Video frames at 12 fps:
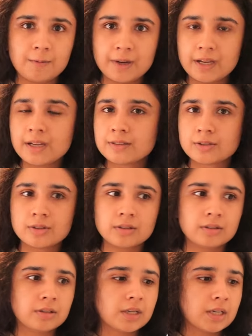way
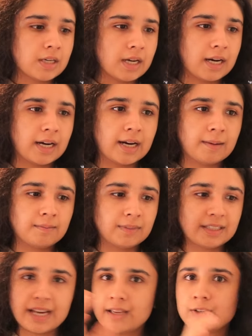to
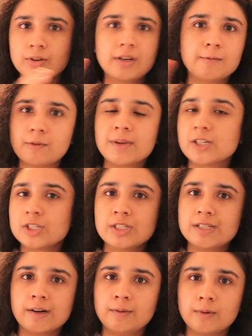um, get your information
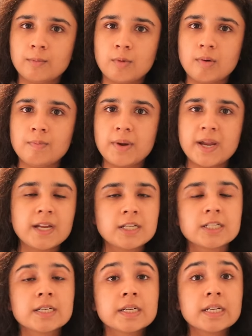down on one
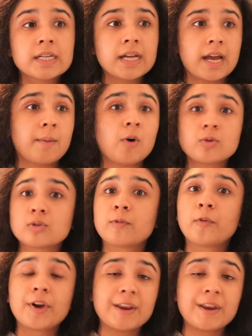page. And um, also for